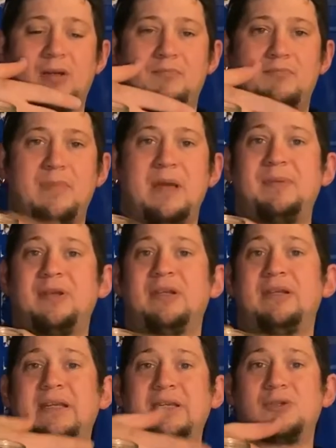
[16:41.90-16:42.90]
Maybe the
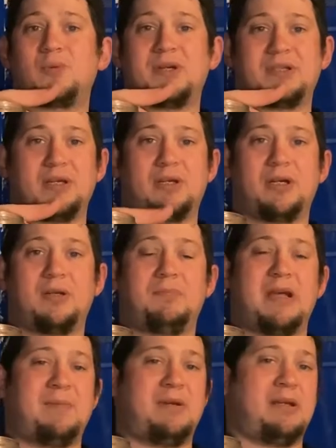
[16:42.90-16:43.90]
yeast wasn't good.
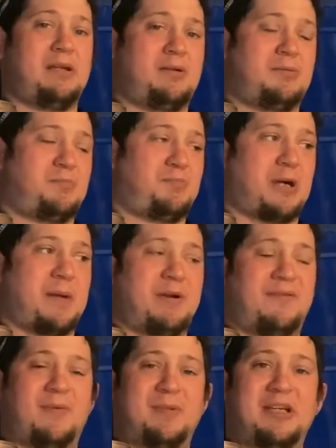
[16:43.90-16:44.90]
Maybe
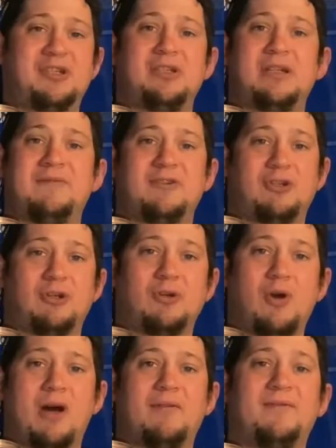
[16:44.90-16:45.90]
primary fermentation never took
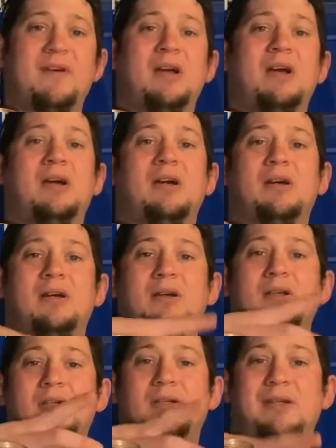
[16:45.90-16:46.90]
off.
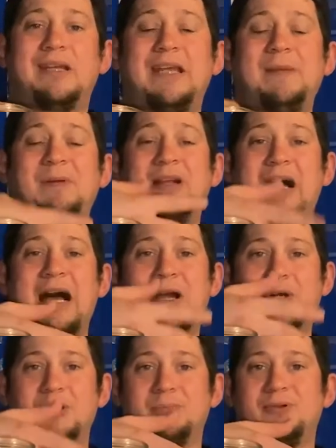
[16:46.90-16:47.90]
Keep an eye
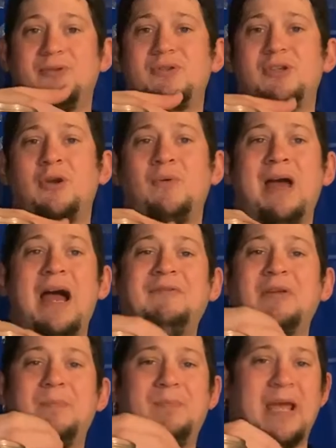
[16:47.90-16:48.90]
on your brews. You don't have
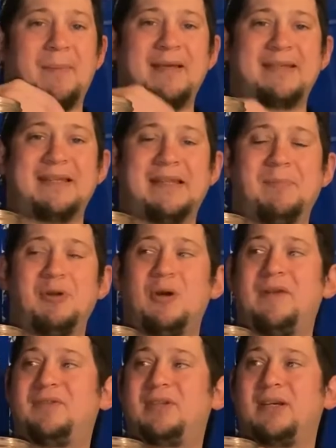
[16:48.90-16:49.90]
to babysit them. You don't
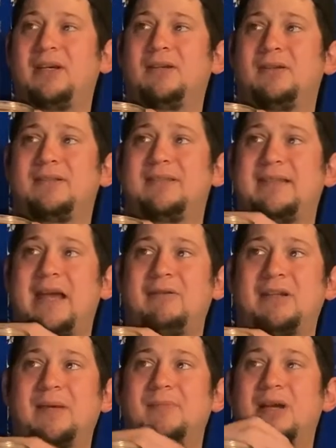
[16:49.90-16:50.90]
have to stare
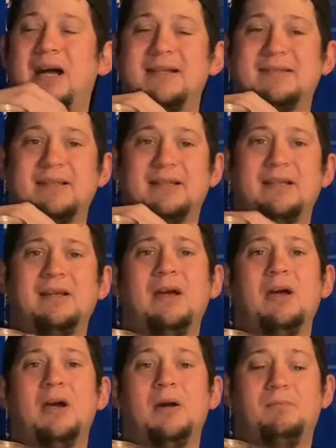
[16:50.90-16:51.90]
at them constantly.
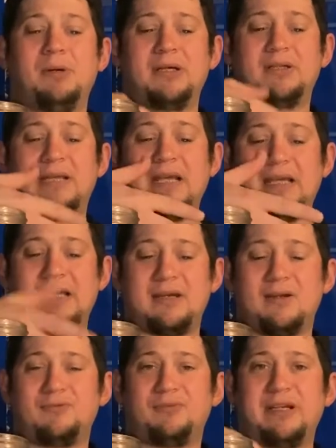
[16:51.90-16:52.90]
But
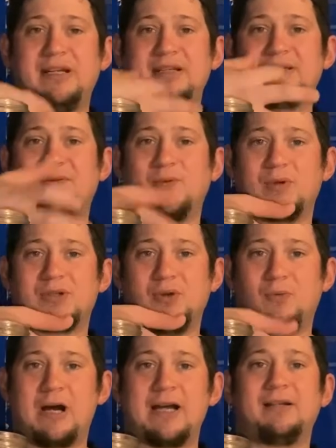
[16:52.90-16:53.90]
taking readings every once in a
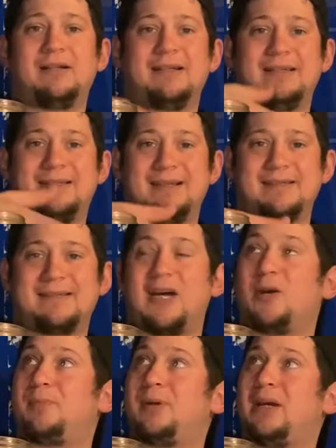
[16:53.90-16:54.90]
while does help.